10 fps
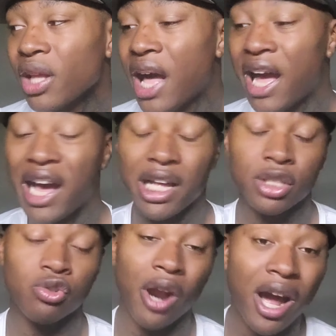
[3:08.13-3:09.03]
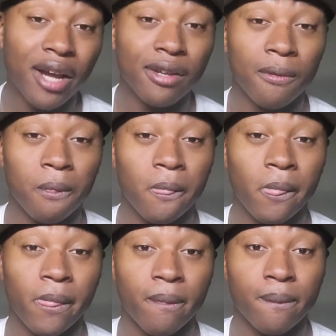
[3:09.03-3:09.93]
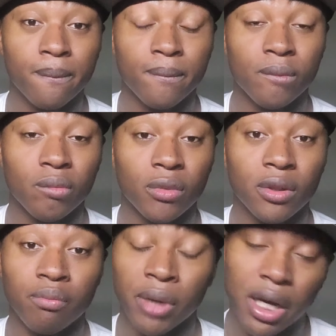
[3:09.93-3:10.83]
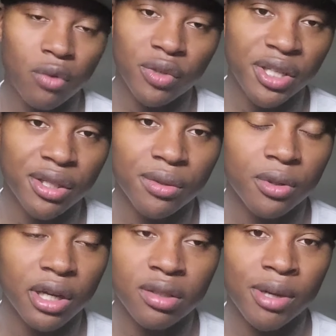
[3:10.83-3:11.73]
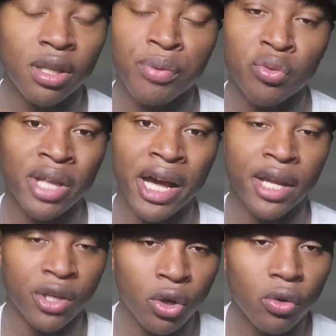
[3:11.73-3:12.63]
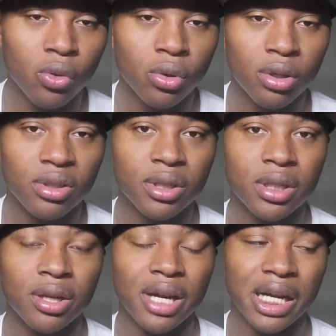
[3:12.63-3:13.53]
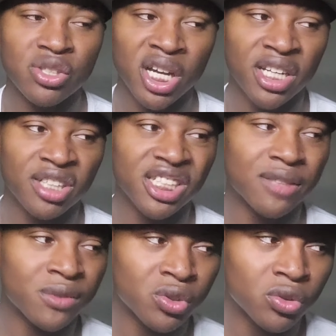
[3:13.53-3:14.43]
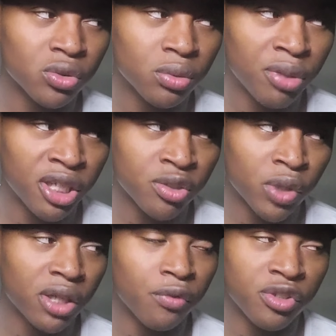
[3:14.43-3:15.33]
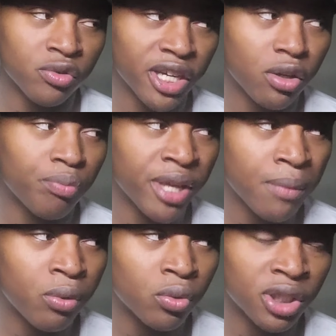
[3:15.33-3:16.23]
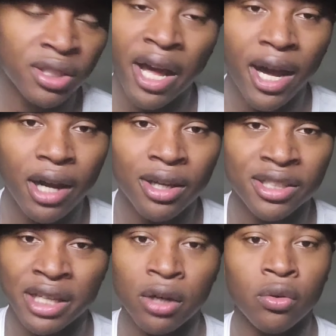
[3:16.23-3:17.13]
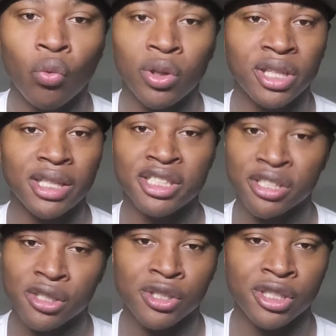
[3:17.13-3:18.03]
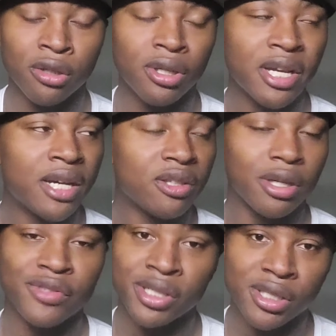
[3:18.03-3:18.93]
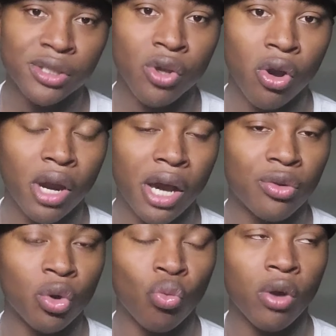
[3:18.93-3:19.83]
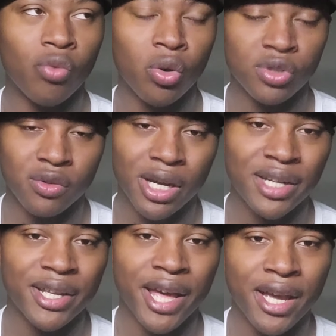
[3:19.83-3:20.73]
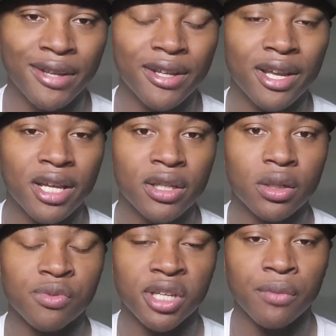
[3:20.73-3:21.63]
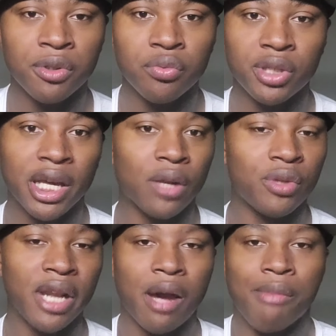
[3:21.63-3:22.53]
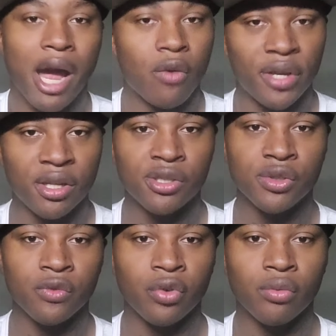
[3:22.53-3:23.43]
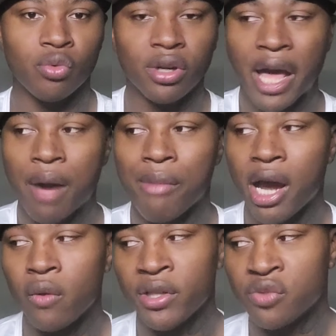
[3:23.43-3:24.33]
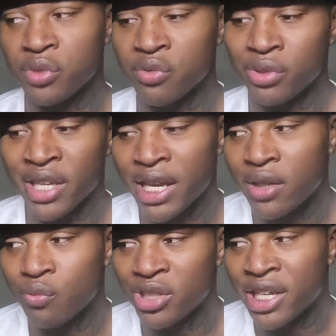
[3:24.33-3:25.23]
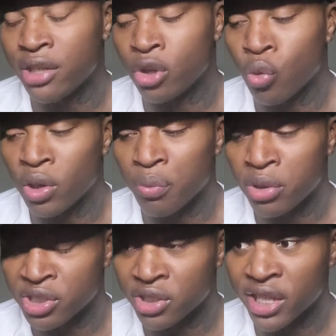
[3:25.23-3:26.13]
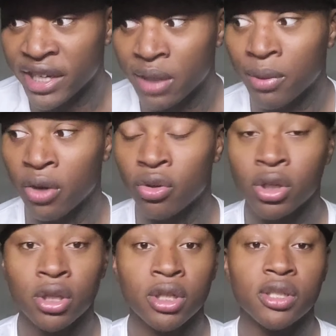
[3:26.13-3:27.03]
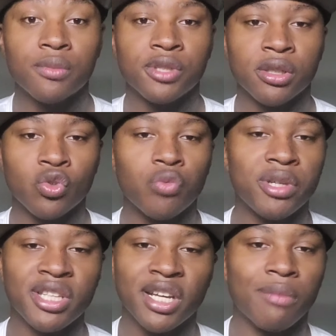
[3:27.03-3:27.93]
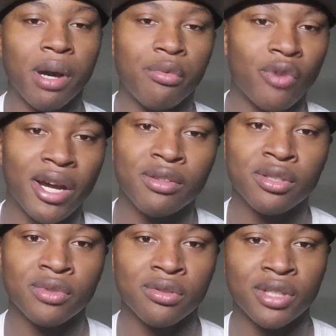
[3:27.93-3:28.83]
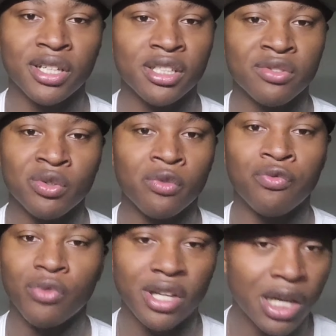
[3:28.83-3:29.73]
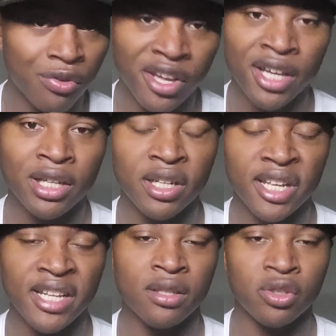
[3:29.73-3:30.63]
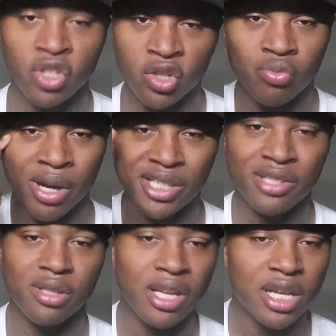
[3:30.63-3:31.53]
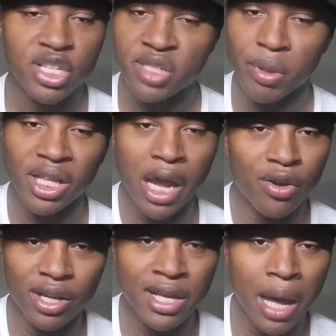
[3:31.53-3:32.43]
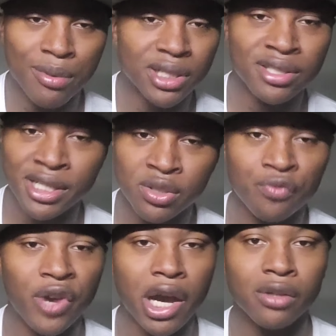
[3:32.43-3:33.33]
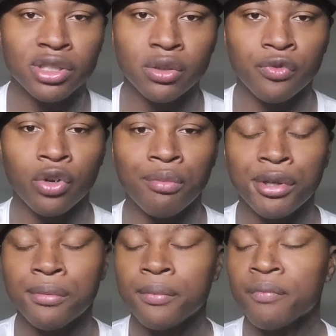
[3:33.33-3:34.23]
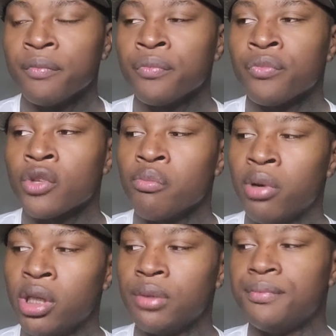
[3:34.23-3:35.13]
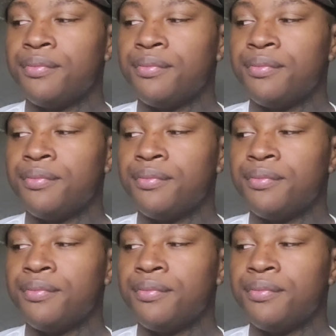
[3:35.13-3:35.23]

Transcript: I I try. But I don't really. I'm talking about the people that I know. I try to get love to. But it's random. If it's random people, then nah, because I don't know what their intentions are. Their intentions are. I don't know what runs around their head. You know what I'm saying? We, we gotta be not mind readers. You feel me? We're not mind readers. We, we can't we can't know what a person thinking about. You know I'm saying? You could be thinking about me around something. Look at this little F head, and then you, then you might spell it out in the comments, say some files. You feel me? But